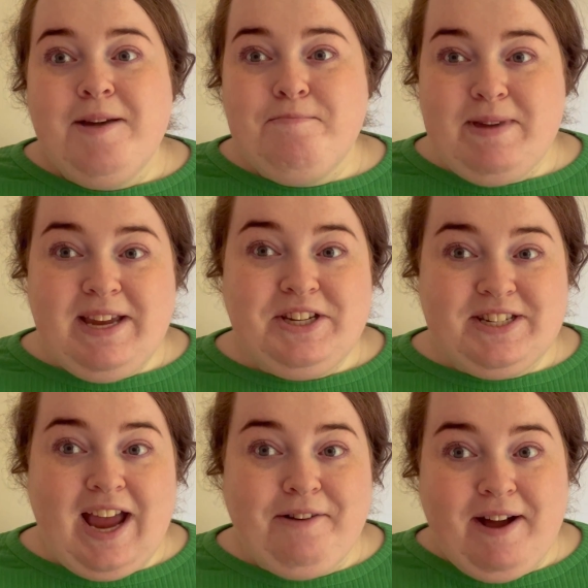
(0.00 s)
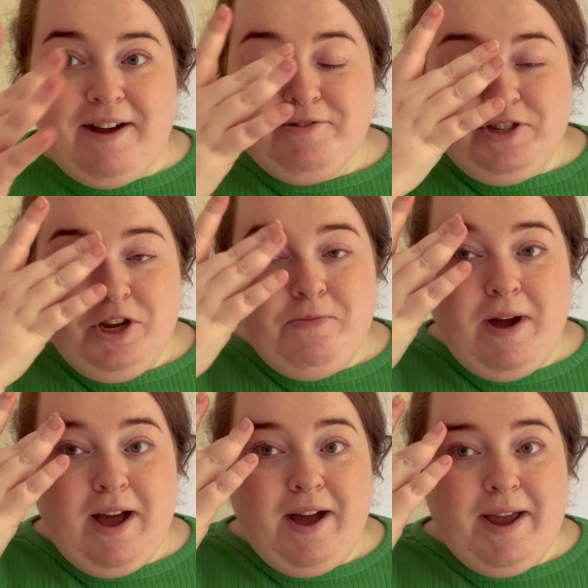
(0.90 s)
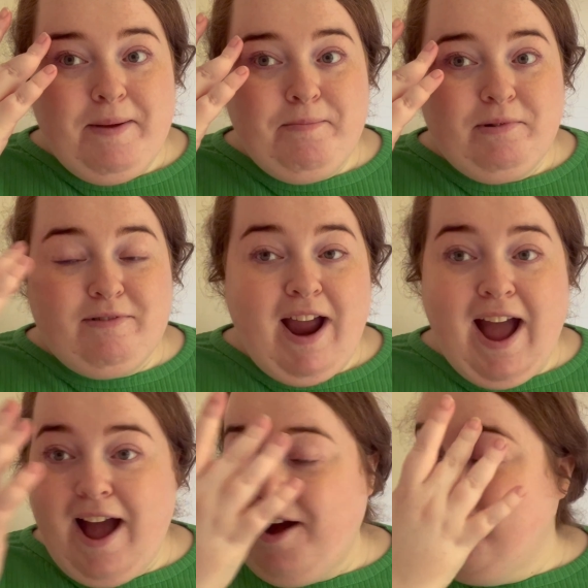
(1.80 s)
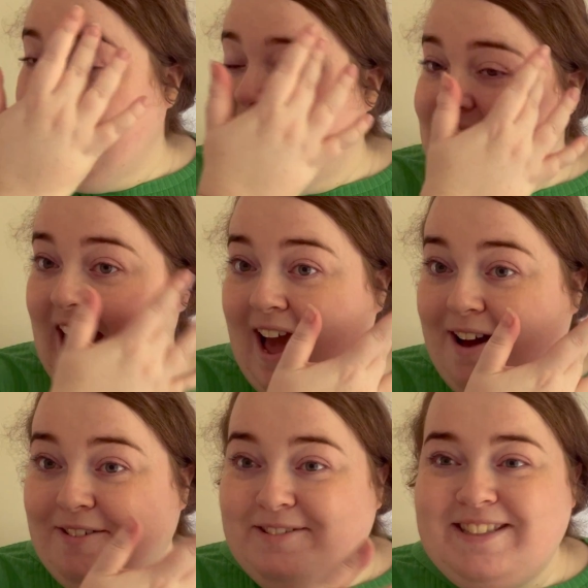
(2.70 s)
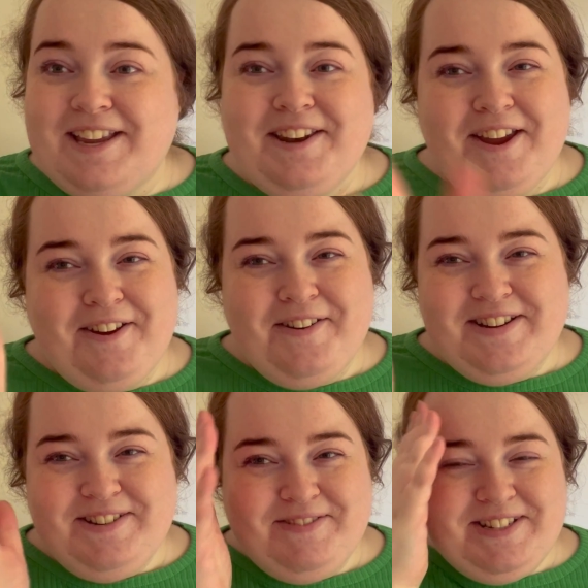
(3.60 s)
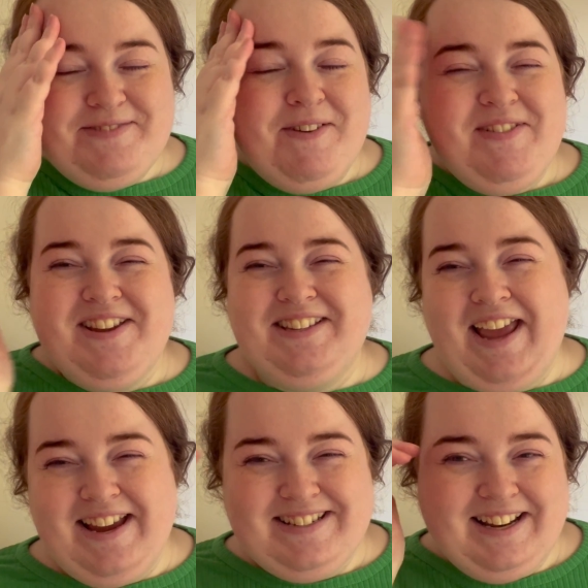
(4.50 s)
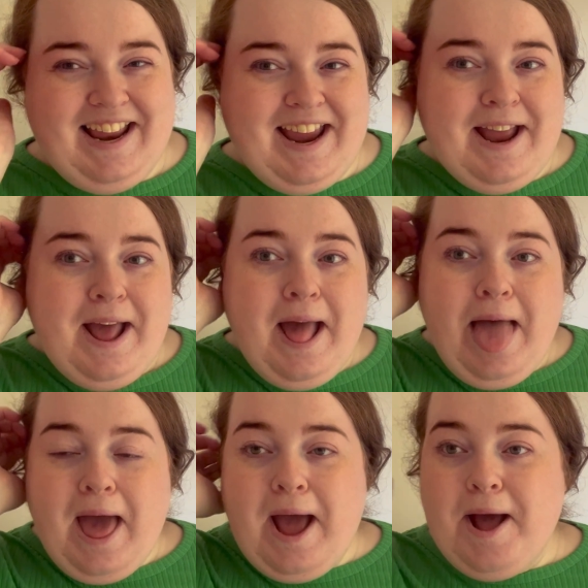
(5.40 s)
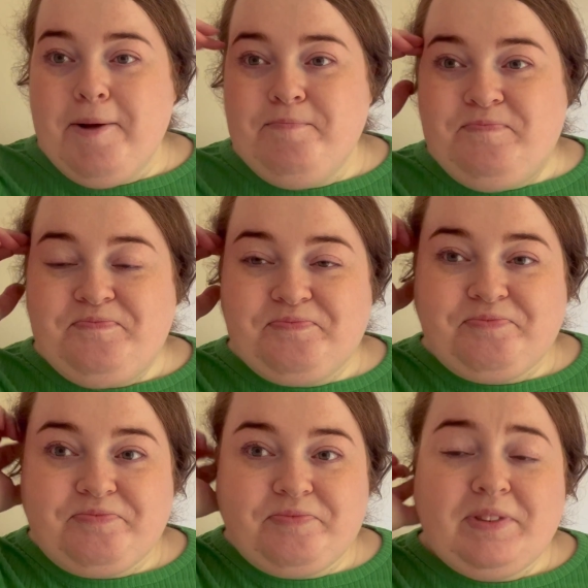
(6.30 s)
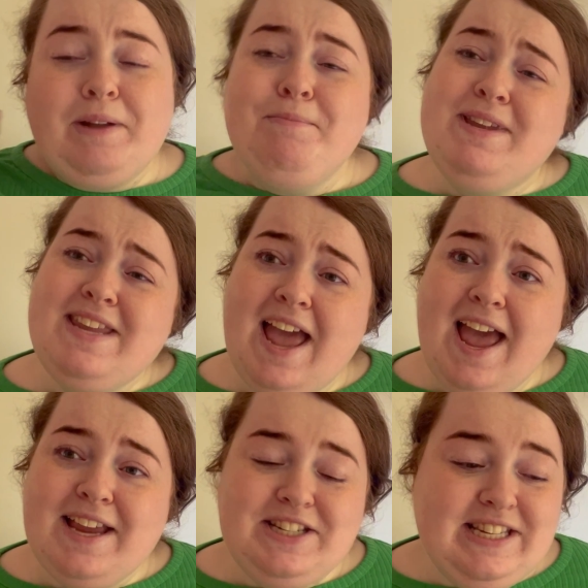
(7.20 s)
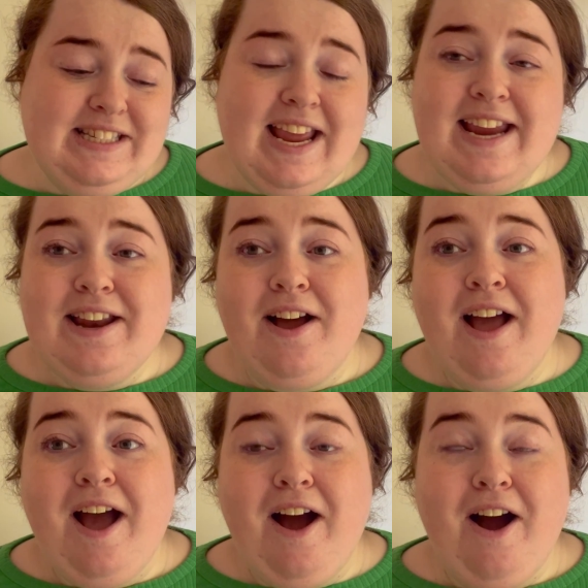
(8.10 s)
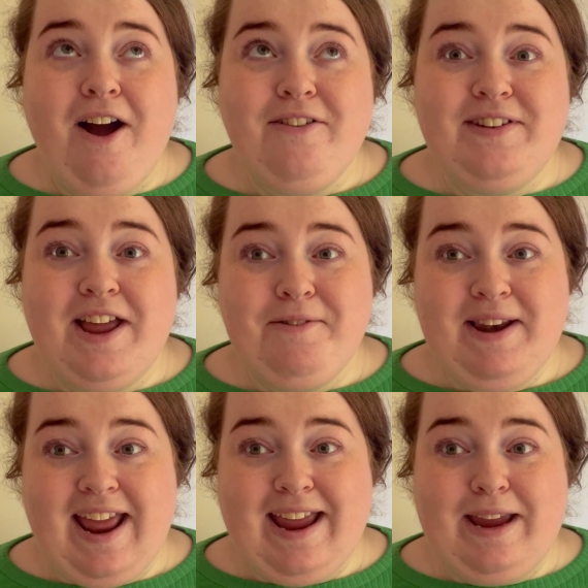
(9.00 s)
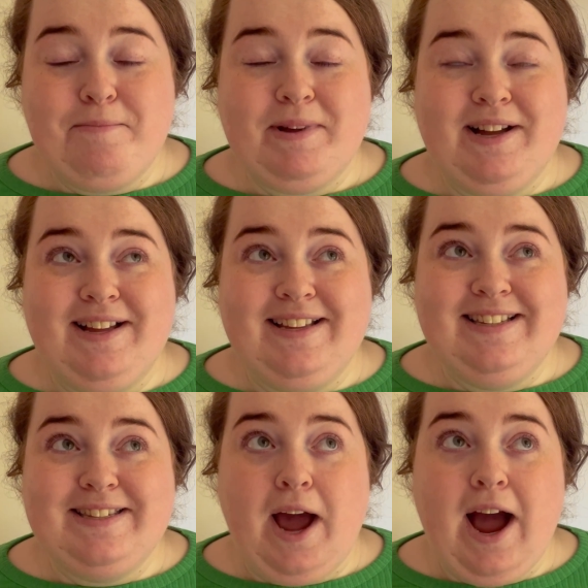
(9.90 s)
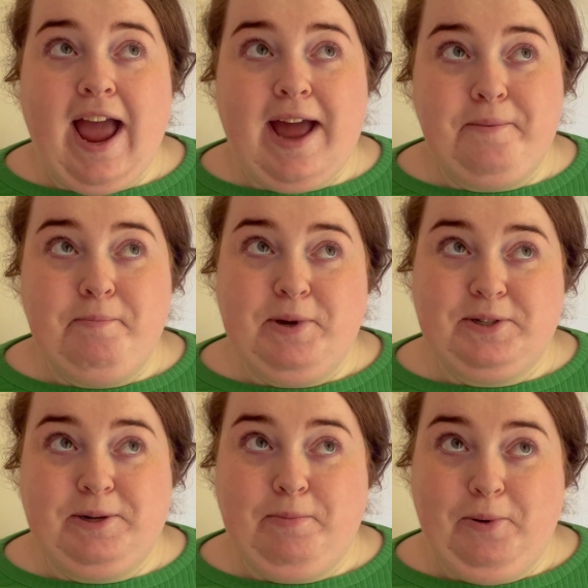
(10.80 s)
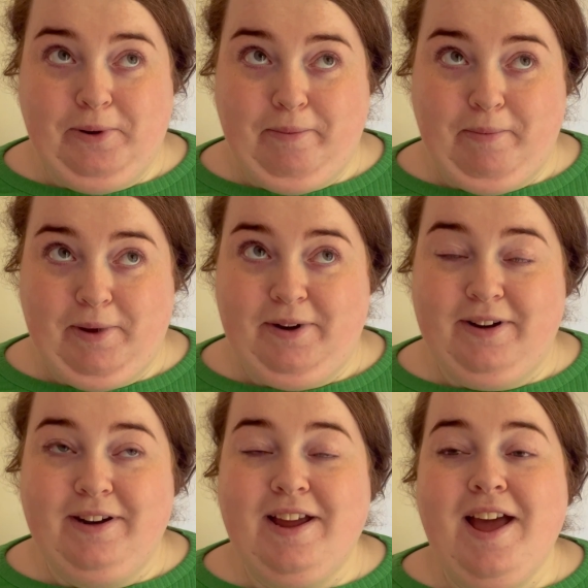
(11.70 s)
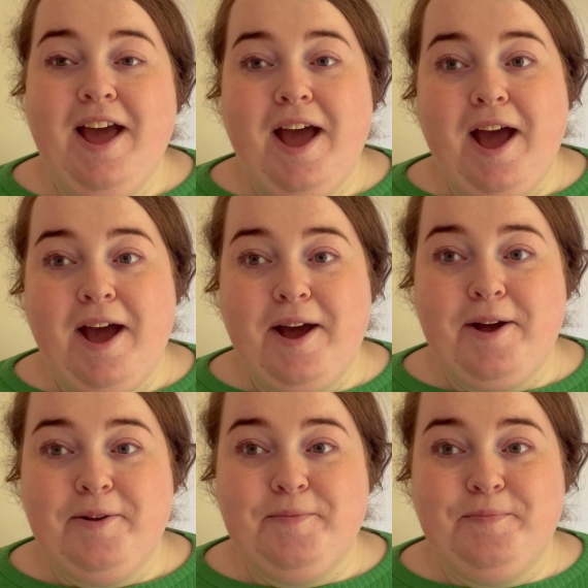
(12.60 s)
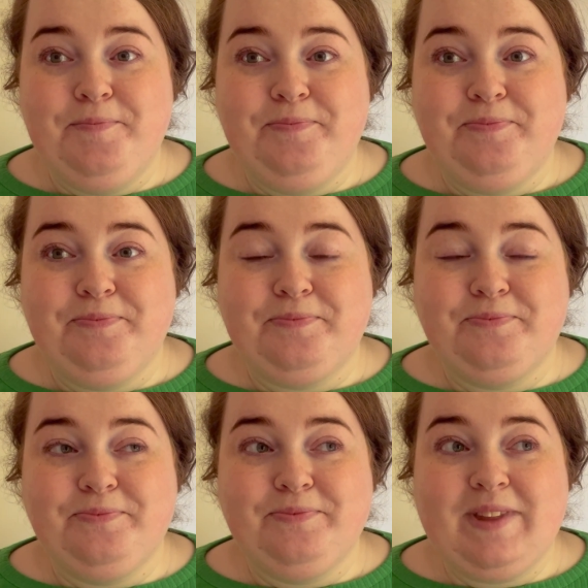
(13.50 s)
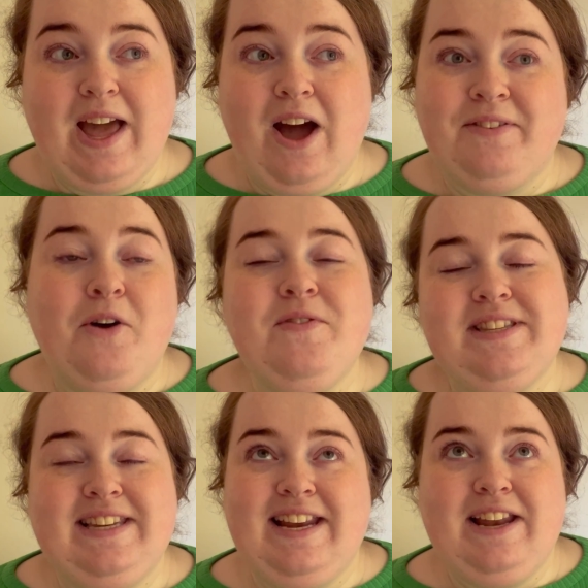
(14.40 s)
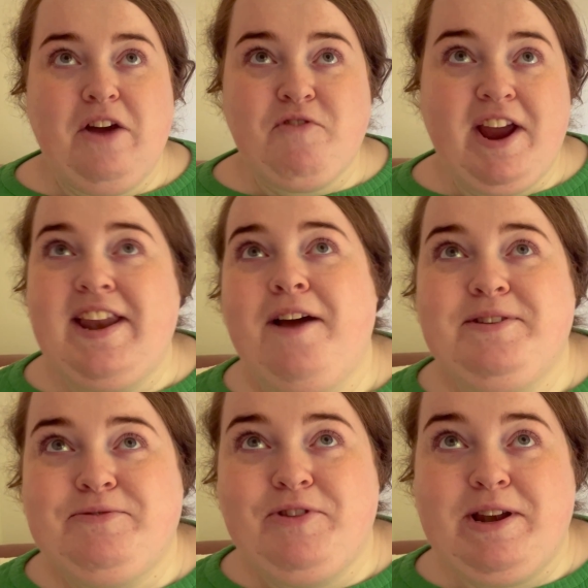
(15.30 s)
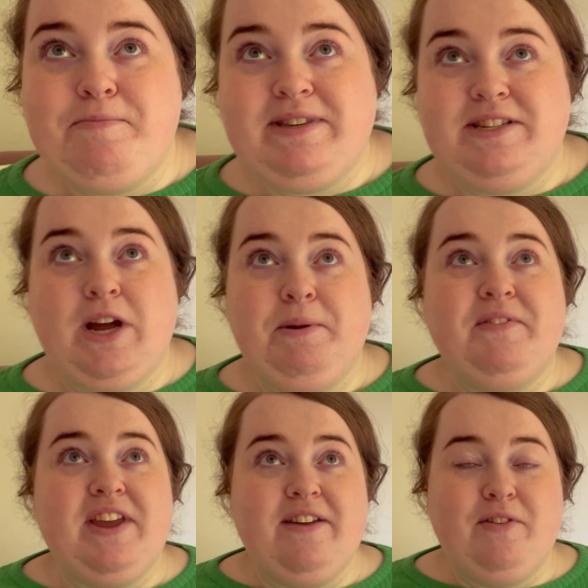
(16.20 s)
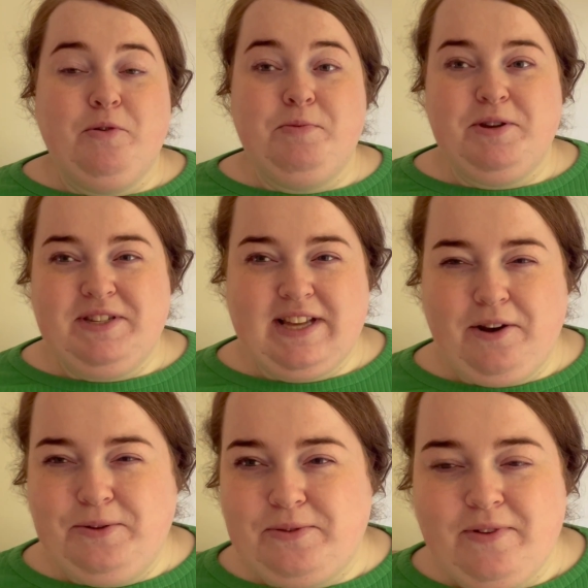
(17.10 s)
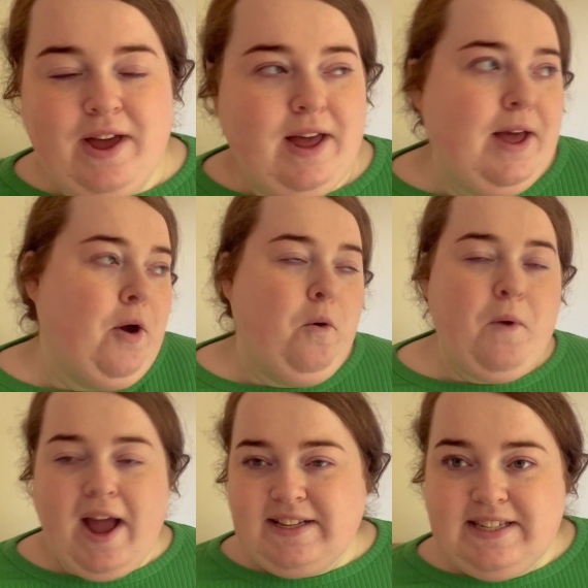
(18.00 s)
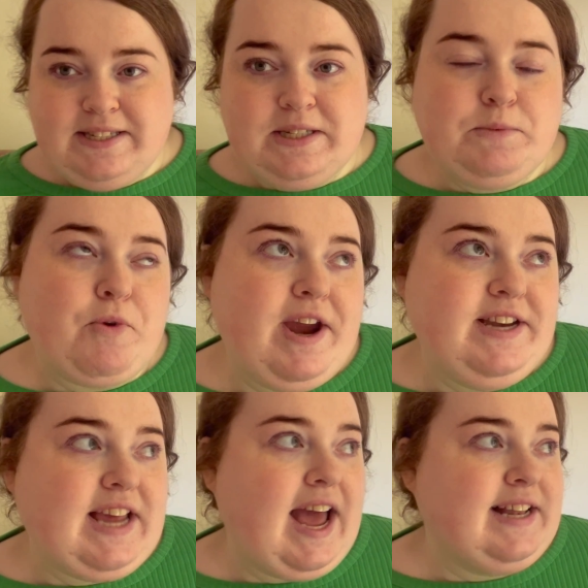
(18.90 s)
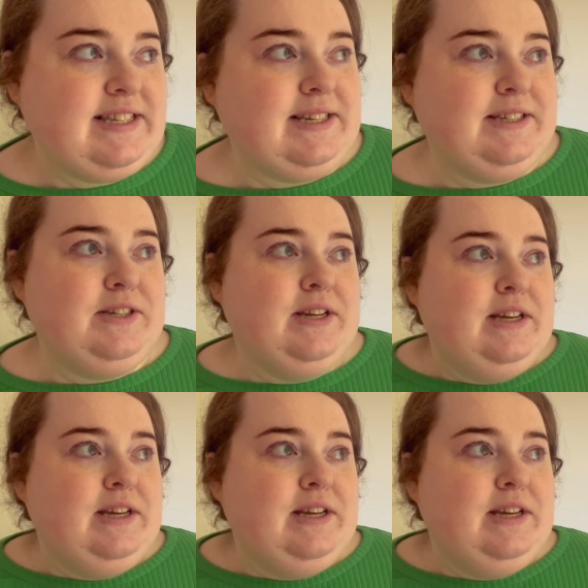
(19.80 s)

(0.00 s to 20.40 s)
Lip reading: Big shout out to my brow gals. I know she watches my videos occasionally. But yeah, she stayed half an hour late because I hadn't booked an appointment. Obviously, right now is a really busy time of year for all beauty salons with waxes and spray tans and